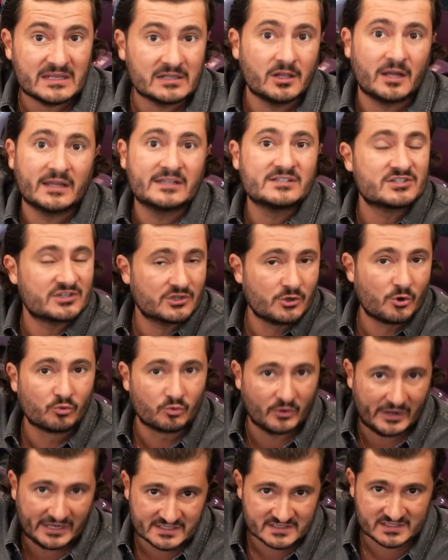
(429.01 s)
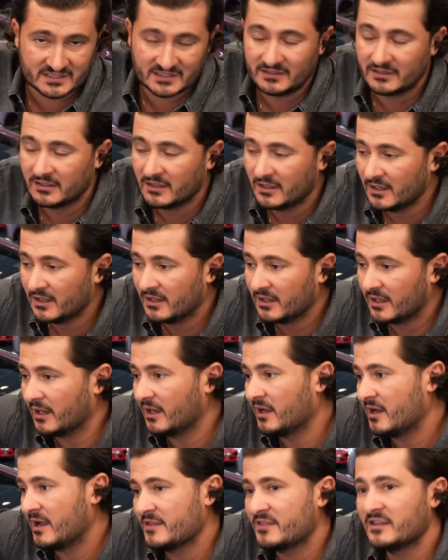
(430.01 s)
clients to go racing.
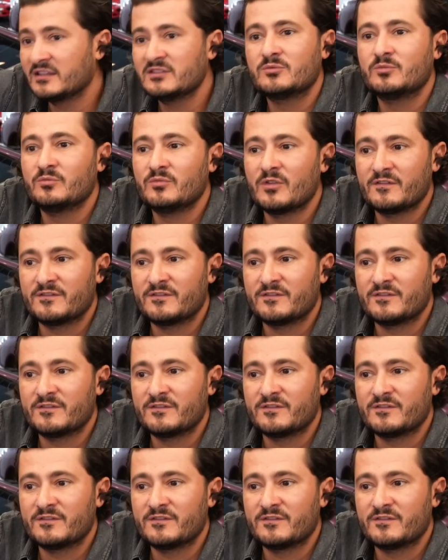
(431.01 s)
I think the